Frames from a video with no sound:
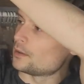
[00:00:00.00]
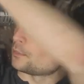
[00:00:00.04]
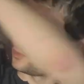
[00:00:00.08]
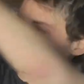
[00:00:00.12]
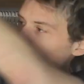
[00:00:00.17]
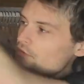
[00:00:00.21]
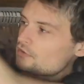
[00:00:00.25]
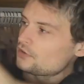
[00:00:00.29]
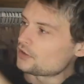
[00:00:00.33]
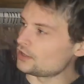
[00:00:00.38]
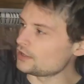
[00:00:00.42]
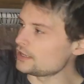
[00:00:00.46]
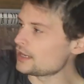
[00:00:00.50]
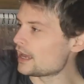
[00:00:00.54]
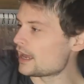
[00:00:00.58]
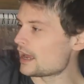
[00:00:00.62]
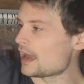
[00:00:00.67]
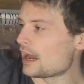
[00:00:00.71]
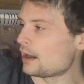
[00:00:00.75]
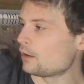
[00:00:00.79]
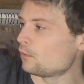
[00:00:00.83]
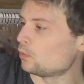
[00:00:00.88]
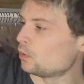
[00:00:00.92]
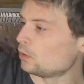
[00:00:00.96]
But uh, yeah,
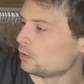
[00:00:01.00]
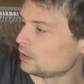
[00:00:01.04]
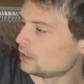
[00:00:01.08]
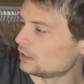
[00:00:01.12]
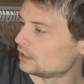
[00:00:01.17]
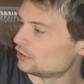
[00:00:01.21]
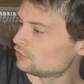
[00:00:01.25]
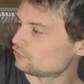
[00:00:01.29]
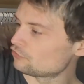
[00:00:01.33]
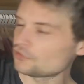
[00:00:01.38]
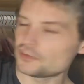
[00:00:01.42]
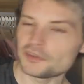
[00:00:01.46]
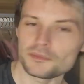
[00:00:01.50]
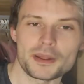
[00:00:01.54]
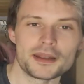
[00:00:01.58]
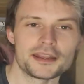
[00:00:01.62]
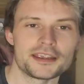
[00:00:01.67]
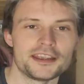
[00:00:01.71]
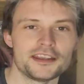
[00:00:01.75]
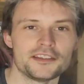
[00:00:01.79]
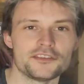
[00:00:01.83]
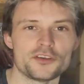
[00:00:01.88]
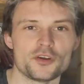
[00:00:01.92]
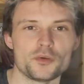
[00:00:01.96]
I will dress the
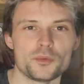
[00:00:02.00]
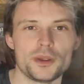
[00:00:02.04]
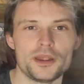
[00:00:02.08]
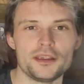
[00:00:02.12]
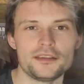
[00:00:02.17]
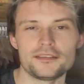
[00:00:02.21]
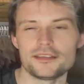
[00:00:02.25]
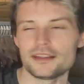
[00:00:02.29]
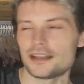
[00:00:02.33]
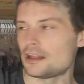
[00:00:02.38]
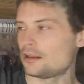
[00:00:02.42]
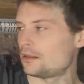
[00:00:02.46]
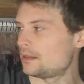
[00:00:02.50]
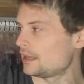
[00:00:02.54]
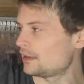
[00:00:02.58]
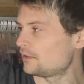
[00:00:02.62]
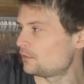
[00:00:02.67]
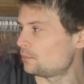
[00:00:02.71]
mannequin as always, and I'll